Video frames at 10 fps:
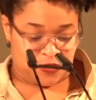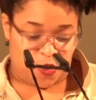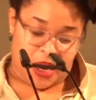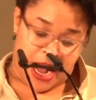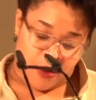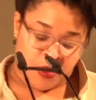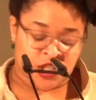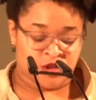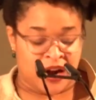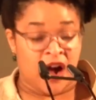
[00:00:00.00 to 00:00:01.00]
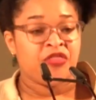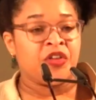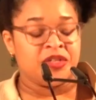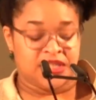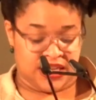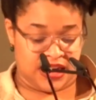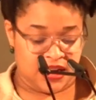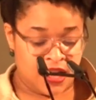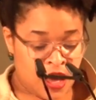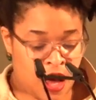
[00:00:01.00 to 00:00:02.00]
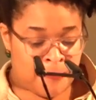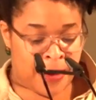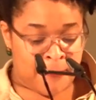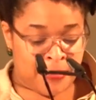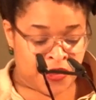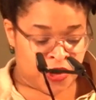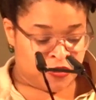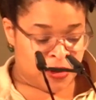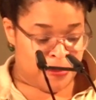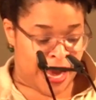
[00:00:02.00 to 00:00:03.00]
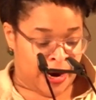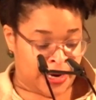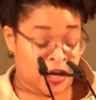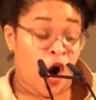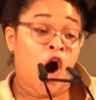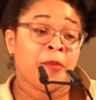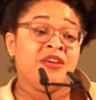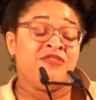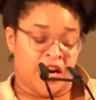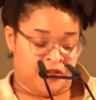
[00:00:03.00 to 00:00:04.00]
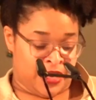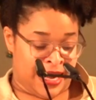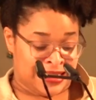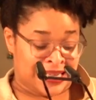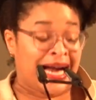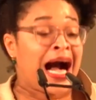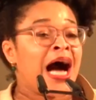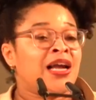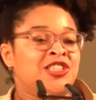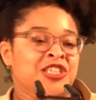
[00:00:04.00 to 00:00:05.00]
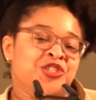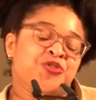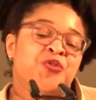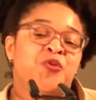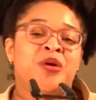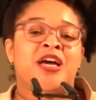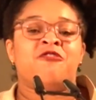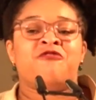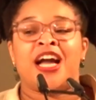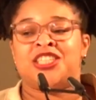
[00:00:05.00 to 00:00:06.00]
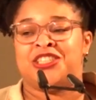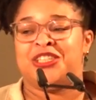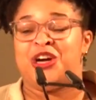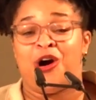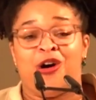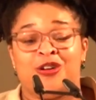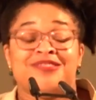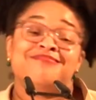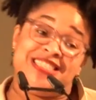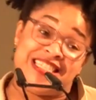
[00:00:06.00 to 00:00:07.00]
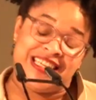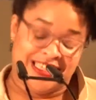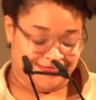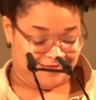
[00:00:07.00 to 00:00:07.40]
When I was around 13, my mother remarried an Army veteran and psychologist who we affectionately called Z.